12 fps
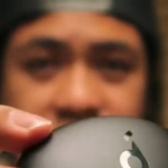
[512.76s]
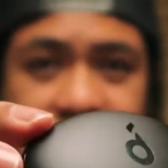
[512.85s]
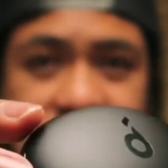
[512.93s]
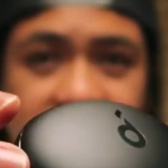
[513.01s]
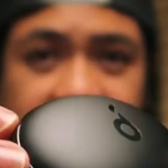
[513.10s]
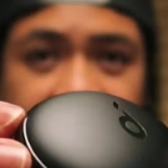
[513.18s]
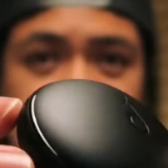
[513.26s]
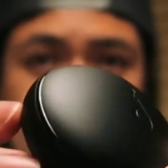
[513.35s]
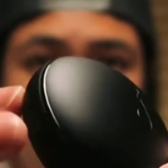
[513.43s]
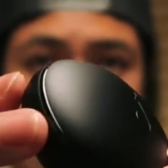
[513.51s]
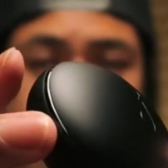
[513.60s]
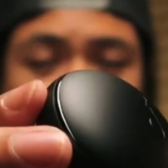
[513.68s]
Just like that.
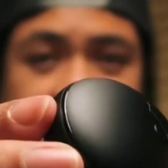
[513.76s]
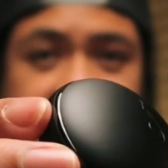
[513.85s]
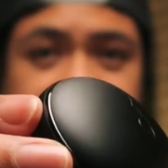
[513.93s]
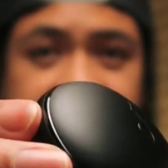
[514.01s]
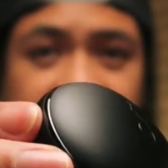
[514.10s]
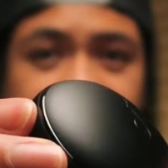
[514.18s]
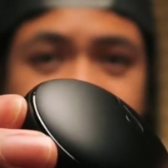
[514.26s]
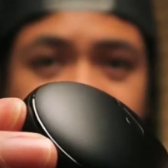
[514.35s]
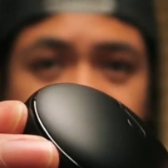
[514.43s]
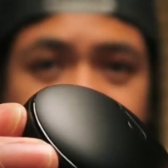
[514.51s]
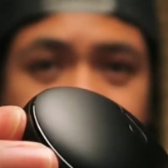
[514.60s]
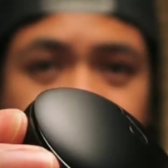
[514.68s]
It just slides
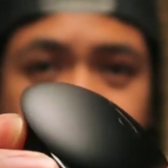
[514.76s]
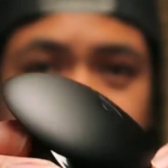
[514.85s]
up.